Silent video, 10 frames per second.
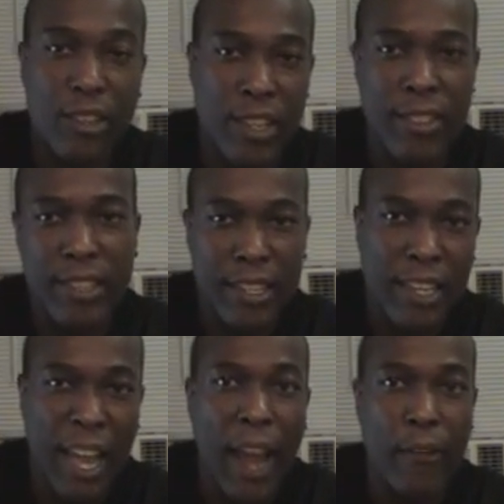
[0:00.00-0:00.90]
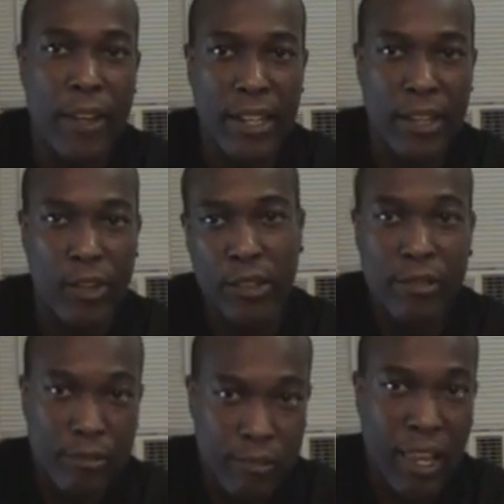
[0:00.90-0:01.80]
You get the irony or
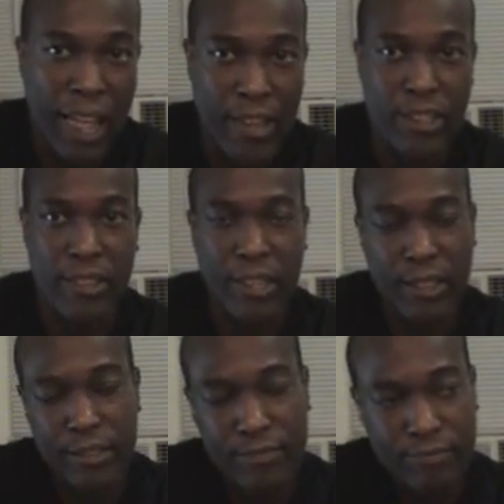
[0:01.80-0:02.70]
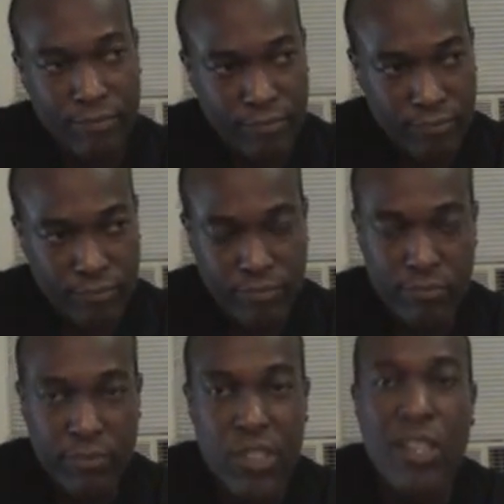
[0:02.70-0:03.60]
the logic there?
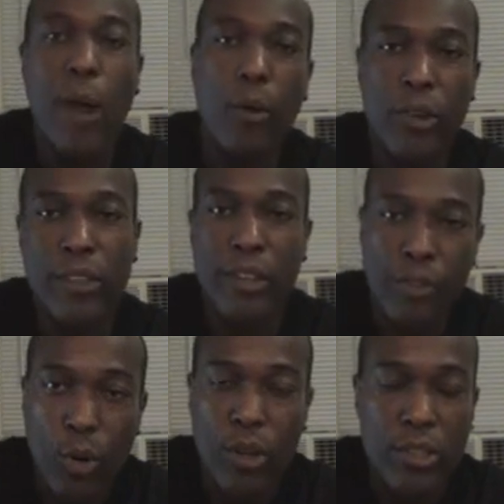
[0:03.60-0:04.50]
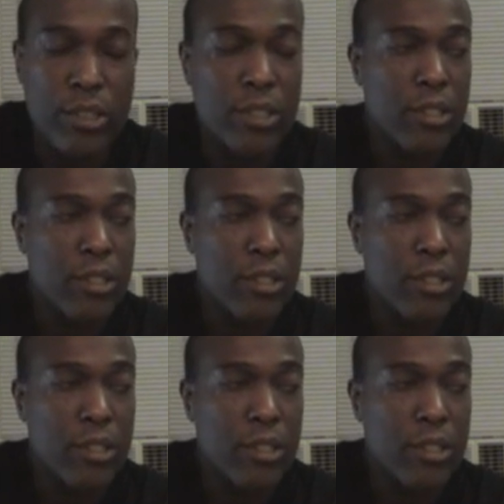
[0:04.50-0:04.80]
It's not worth it, of course.